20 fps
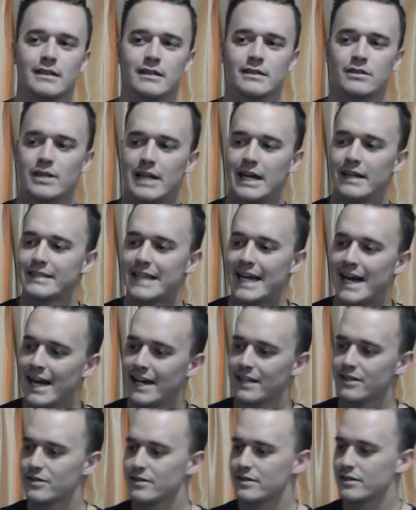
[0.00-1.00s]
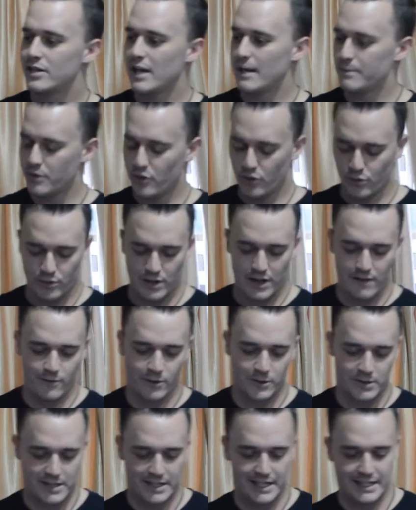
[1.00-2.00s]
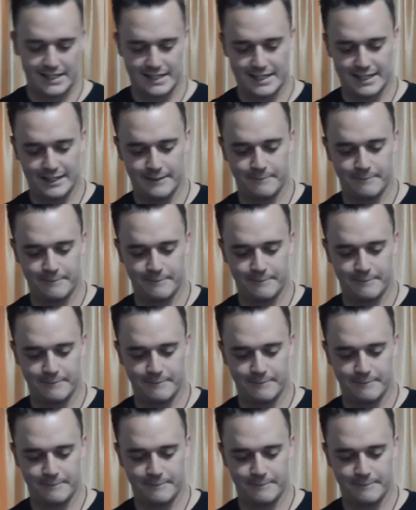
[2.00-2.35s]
So that's Acts chapter 3, verse 19.